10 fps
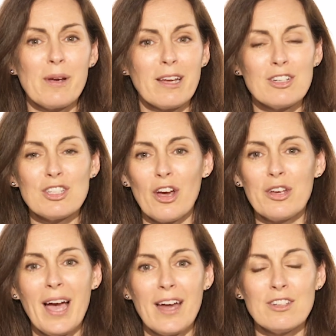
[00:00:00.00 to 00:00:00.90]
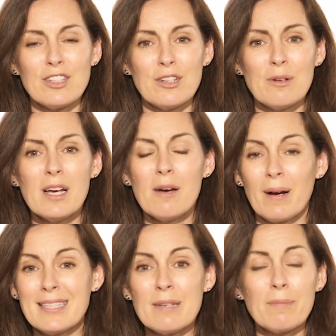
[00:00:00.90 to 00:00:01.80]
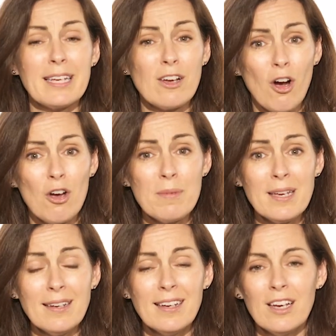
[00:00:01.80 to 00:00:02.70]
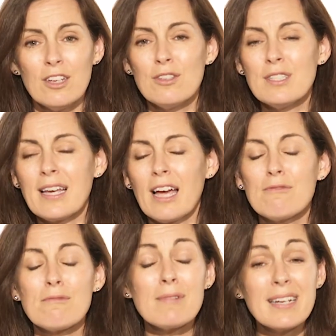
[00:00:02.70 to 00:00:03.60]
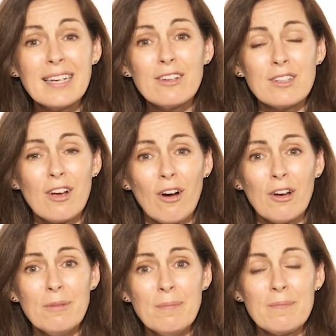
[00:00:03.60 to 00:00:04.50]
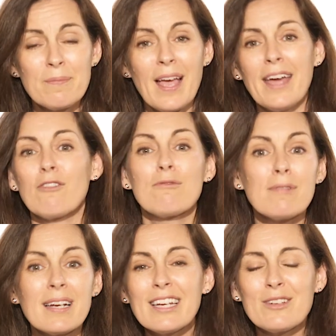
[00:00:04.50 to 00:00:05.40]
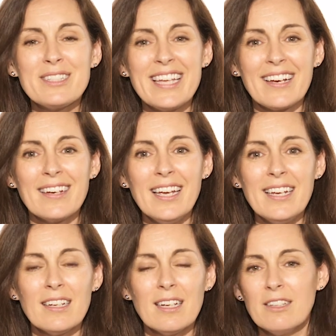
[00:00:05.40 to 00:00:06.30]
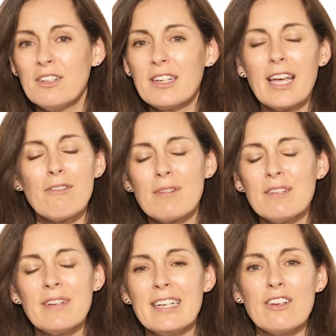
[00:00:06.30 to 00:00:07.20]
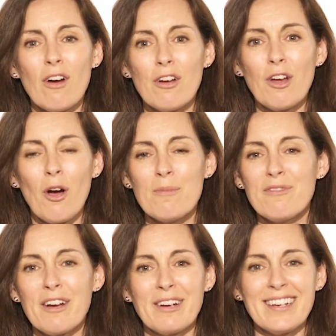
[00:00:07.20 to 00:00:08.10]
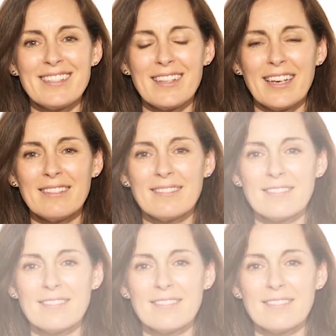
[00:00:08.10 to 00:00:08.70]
we're going to show you how to do by simply combing. Using a really good comb and a really good technique, you can get rid of it in your own home very easily.